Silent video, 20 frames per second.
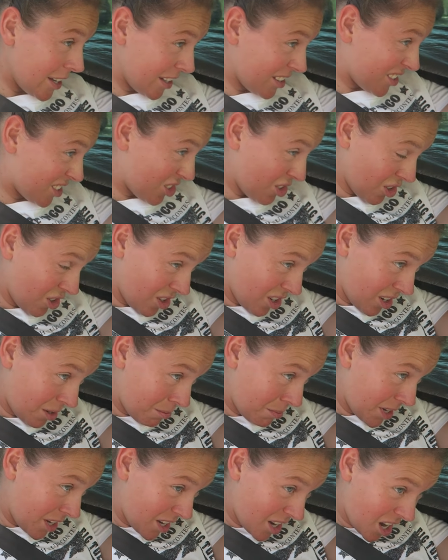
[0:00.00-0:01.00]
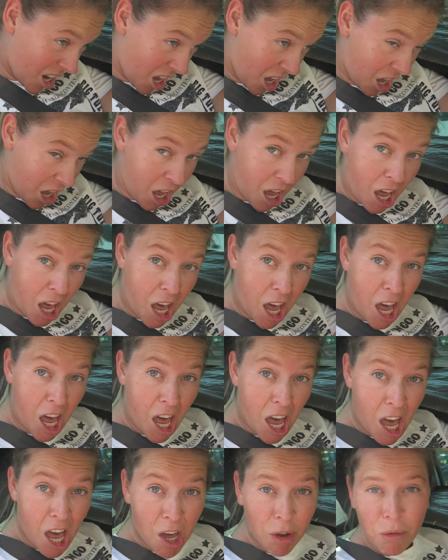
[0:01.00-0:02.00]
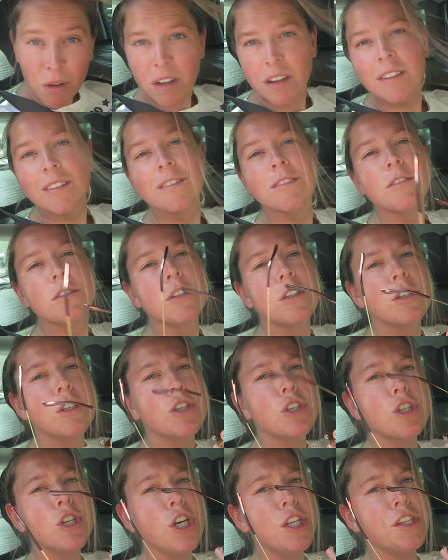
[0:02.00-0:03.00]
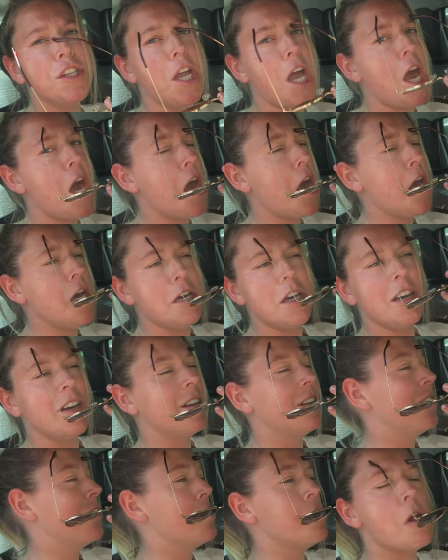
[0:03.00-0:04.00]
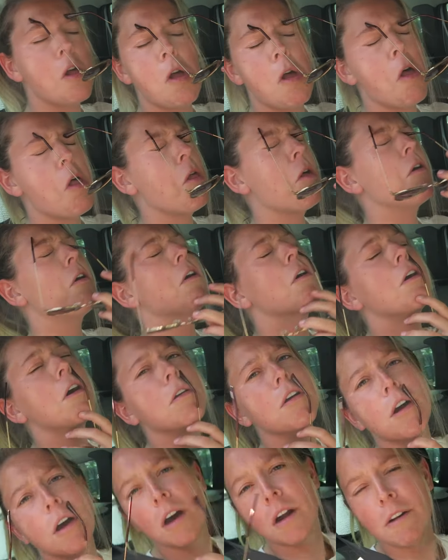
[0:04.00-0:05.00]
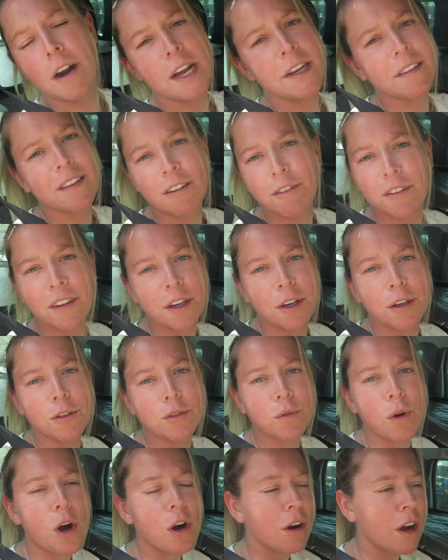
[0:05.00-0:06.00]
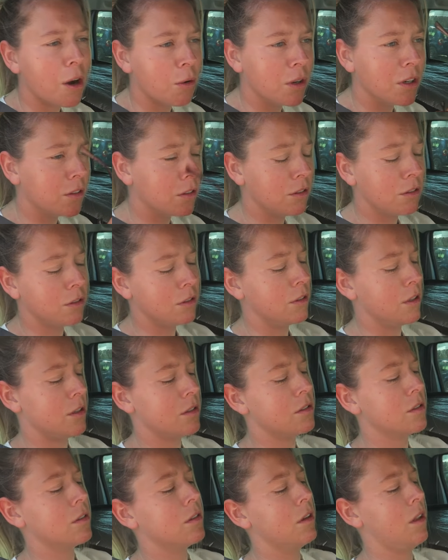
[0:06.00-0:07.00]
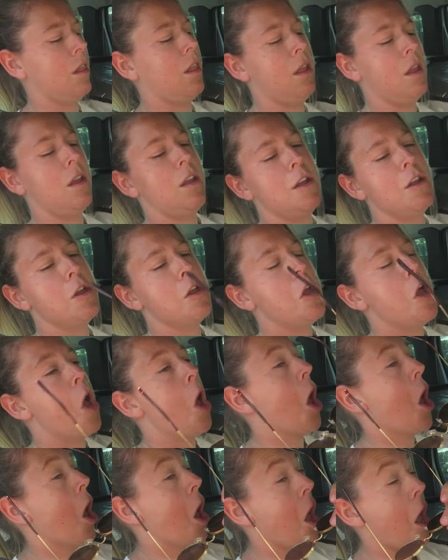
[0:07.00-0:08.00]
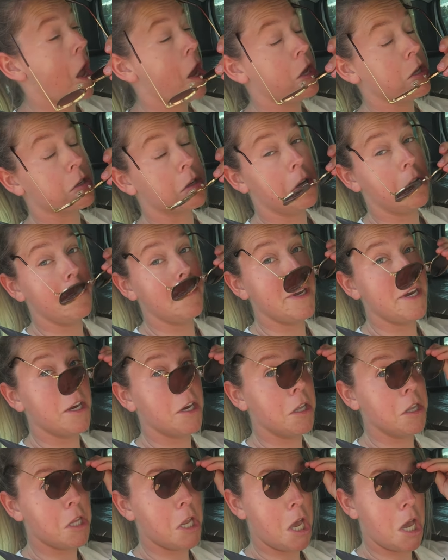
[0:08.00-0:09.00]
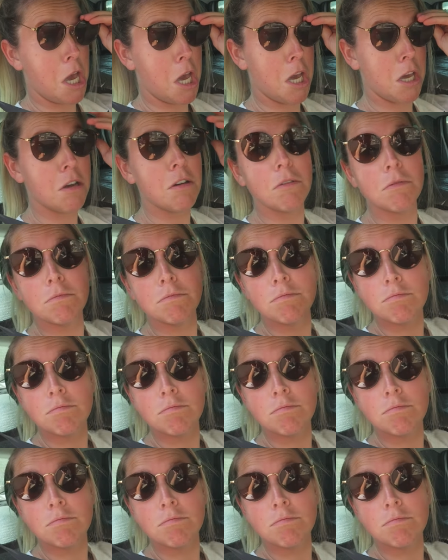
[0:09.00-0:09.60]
It's gonna be a uh, good day! Alright, everything goes wrong. I wanted to do this. It's gonna be a good day!